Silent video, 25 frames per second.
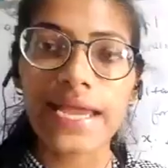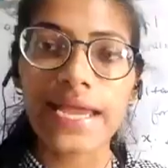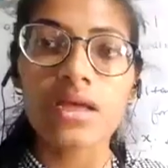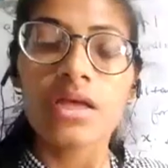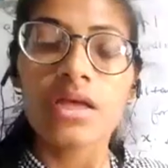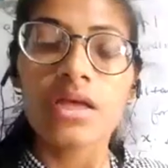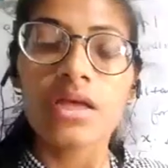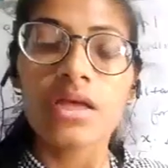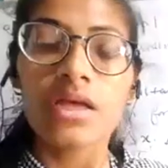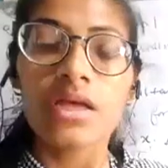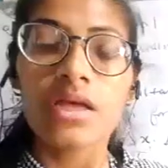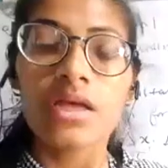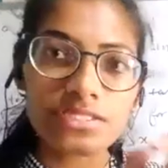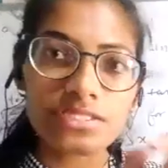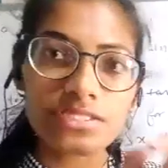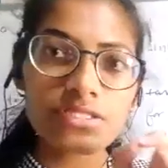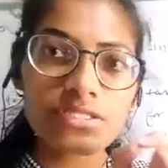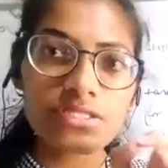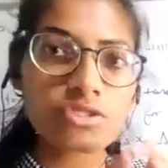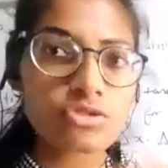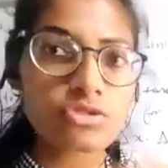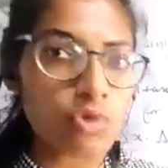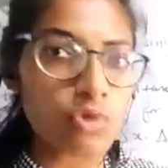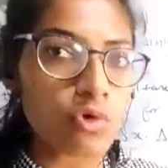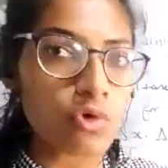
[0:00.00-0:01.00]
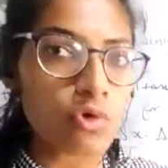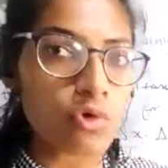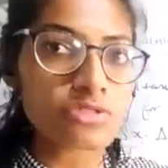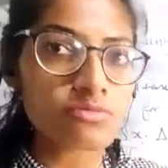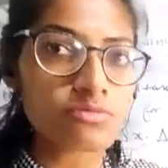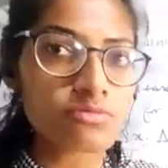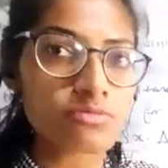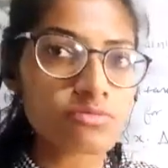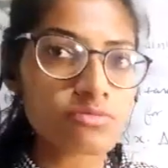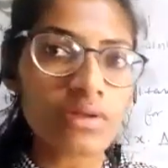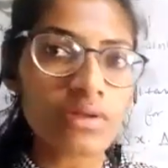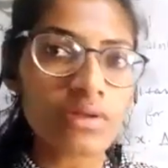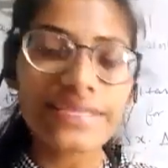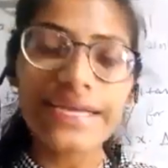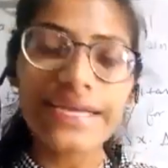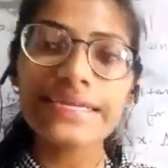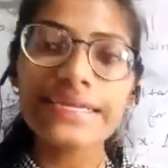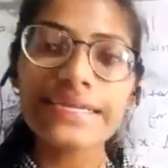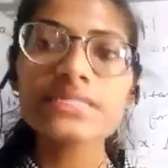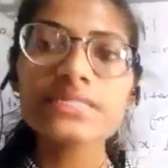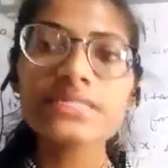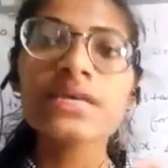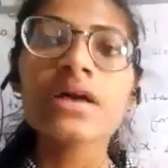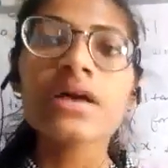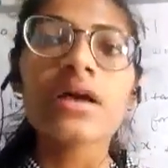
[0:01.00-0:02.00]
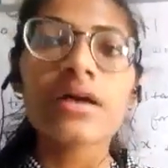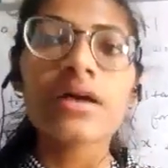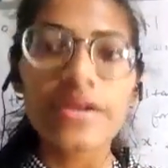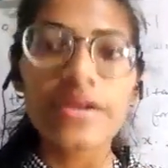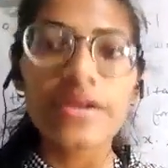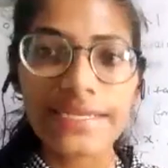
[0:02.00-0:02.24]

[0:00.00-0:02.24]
which is so small that it